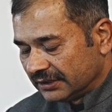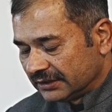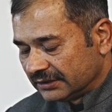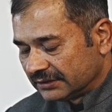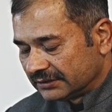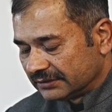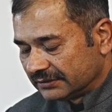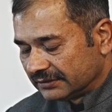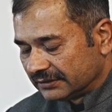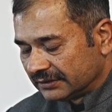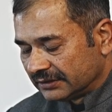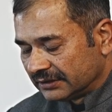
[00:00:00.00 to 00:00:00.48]

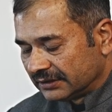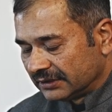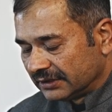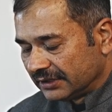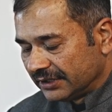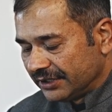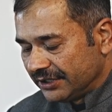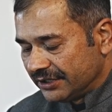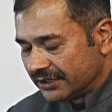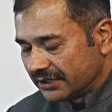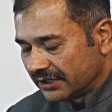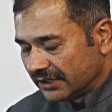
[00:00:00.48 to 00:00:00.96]
this
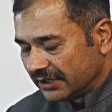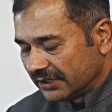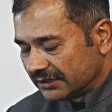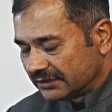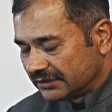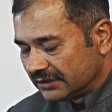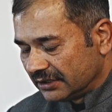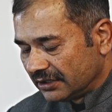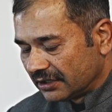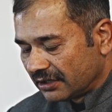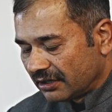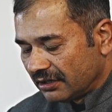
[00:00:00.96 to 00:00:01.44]

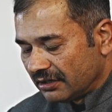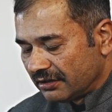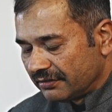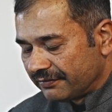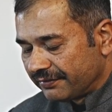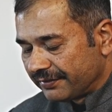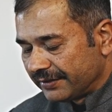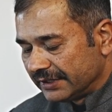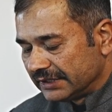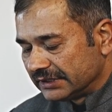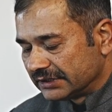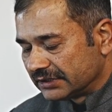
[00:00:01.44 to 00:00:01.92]
international
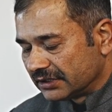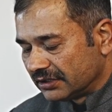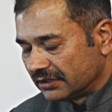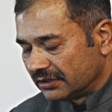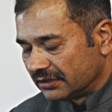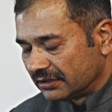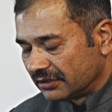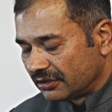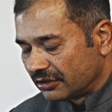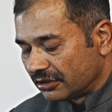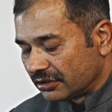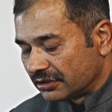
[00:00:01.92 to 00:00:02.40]
conference
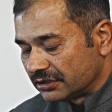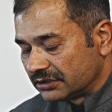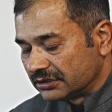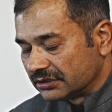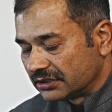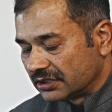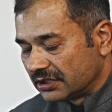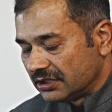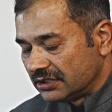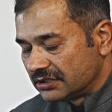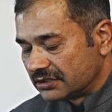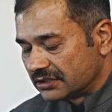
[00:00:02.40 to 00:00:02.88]
on
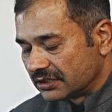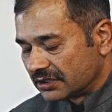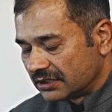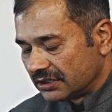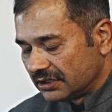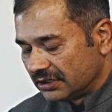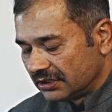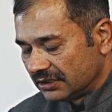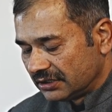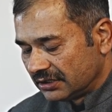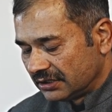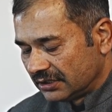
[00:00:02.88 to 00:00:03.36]

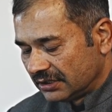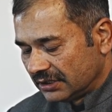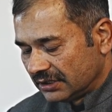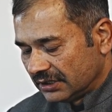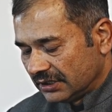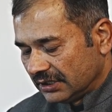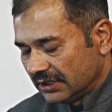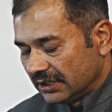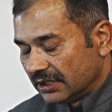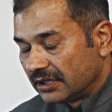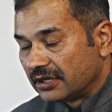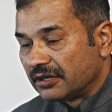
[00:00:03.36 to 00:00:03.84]
cross-cultural
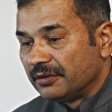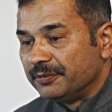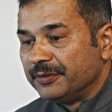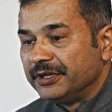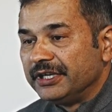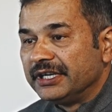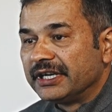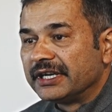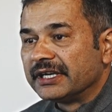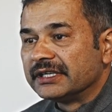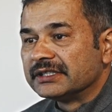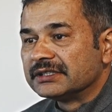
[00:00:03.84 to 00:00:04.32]

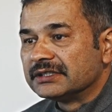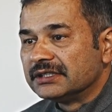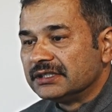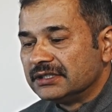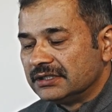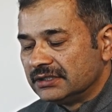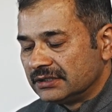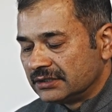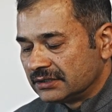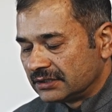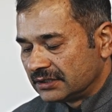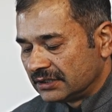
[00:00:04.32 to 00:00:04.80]

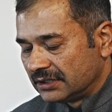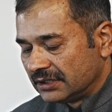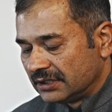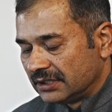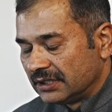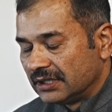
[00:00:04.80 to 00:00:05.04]
communications.